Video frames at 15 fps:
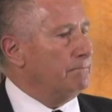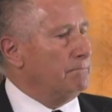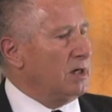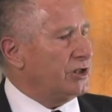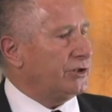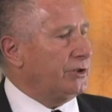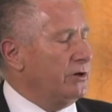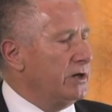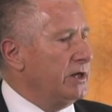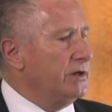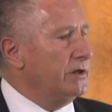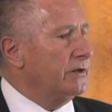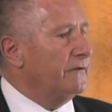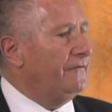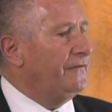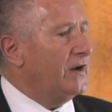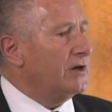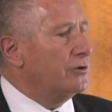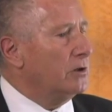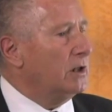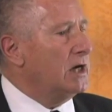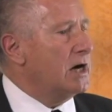mustered into the
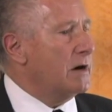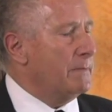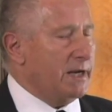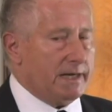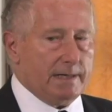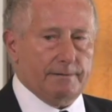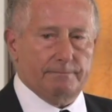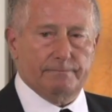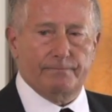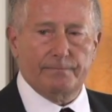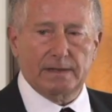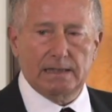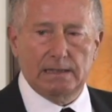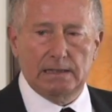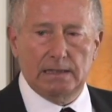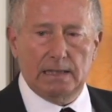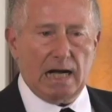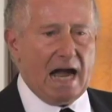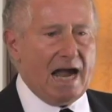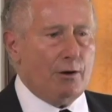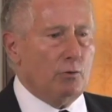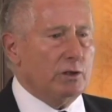Federal Army.
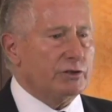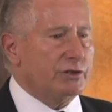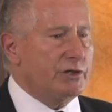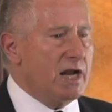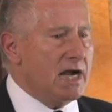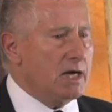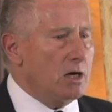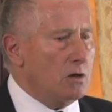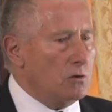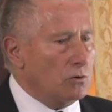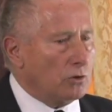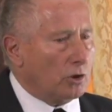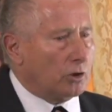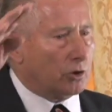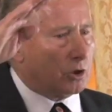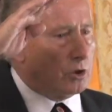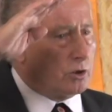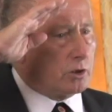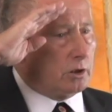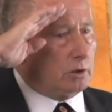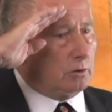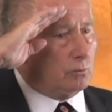I was now
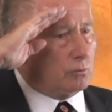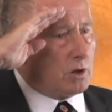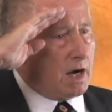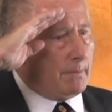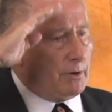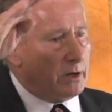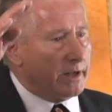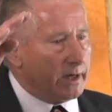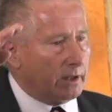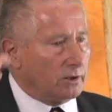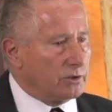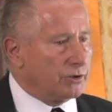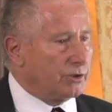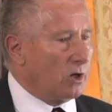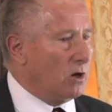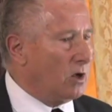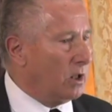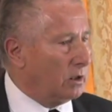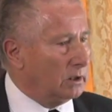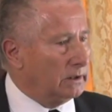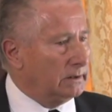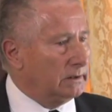Colonel Robert
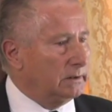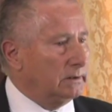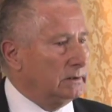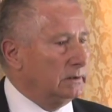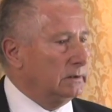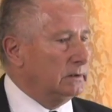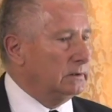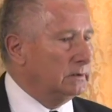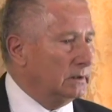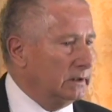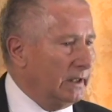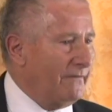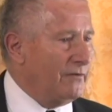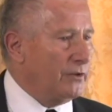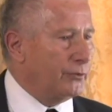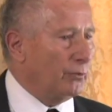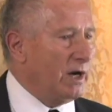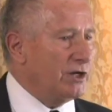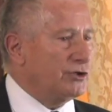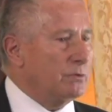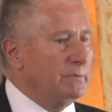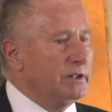Ingersoll, 11th
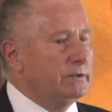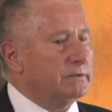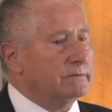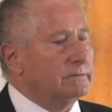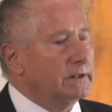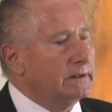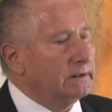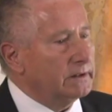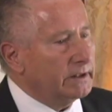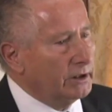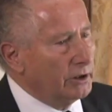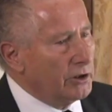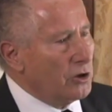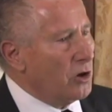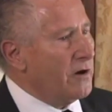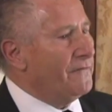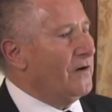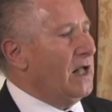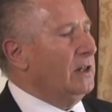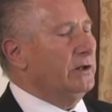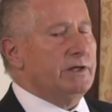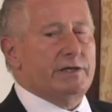Regiment, Illinois
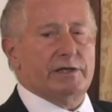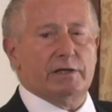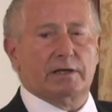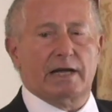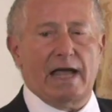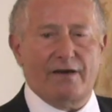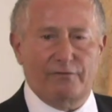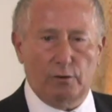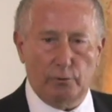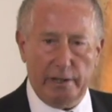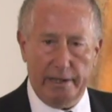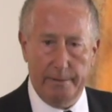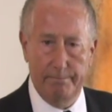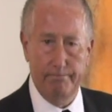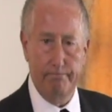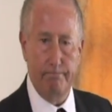Volunteer Cavalry.